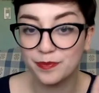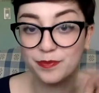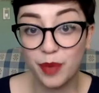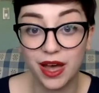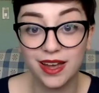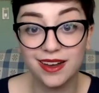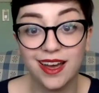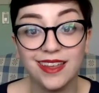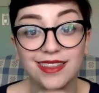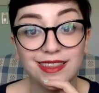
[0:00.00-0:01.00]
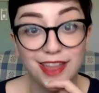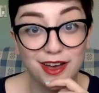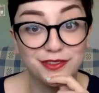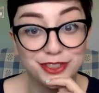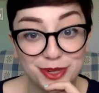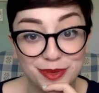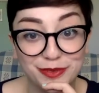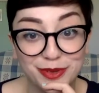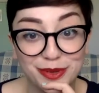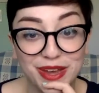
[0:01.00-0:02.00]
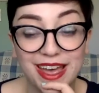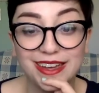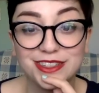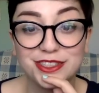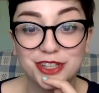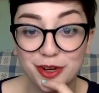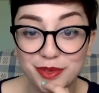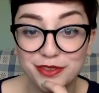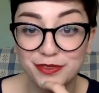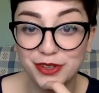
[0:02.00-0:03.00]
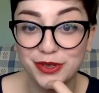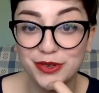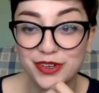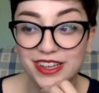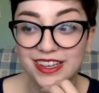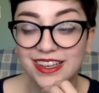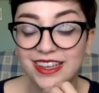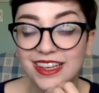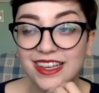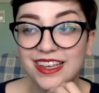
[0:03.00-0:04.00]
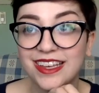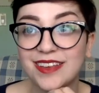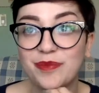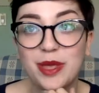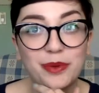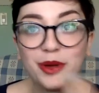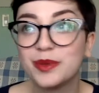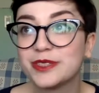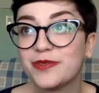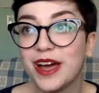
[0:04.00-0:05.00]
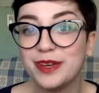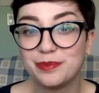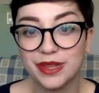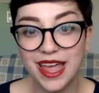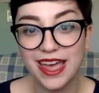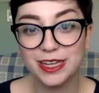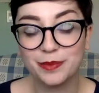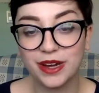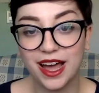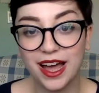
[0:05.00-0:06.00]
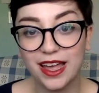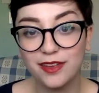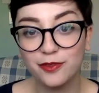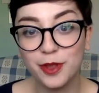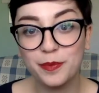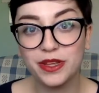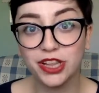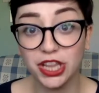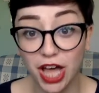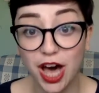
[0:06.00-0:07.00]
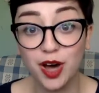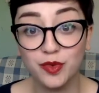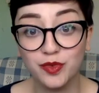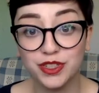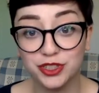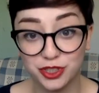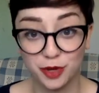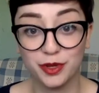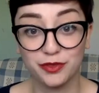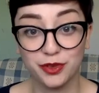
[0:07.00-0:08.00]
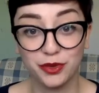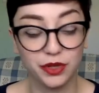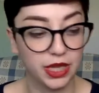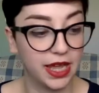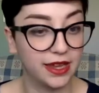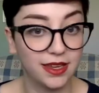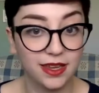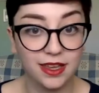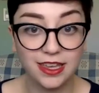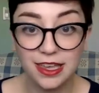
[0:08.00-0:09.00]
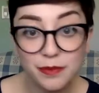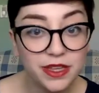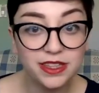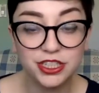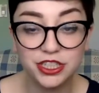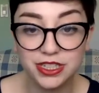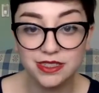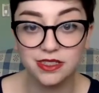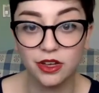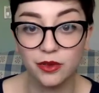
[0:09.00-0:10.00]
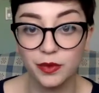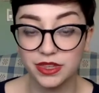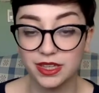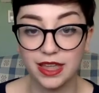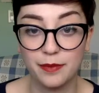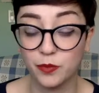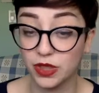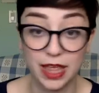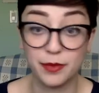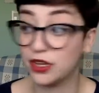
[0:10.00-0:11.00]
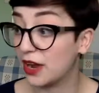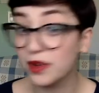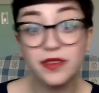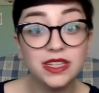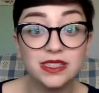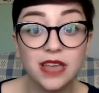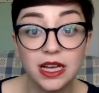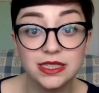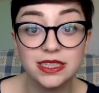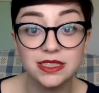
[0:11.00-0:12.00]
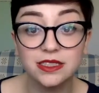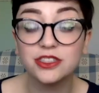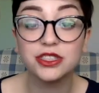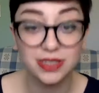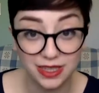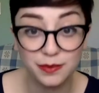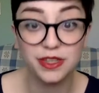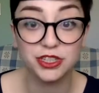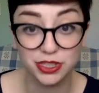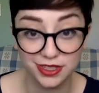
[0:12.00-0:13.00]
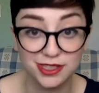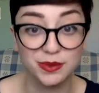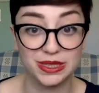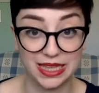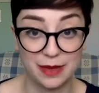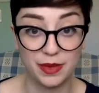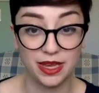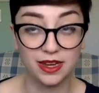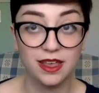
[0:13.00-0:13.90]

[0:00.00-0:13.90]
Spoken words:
But I love German food. And German food, people always find bland, but I flippin' love German food. Give me the schnitzel with lemon. I don't even eat sauces. Just give me the schnitzel with lemon.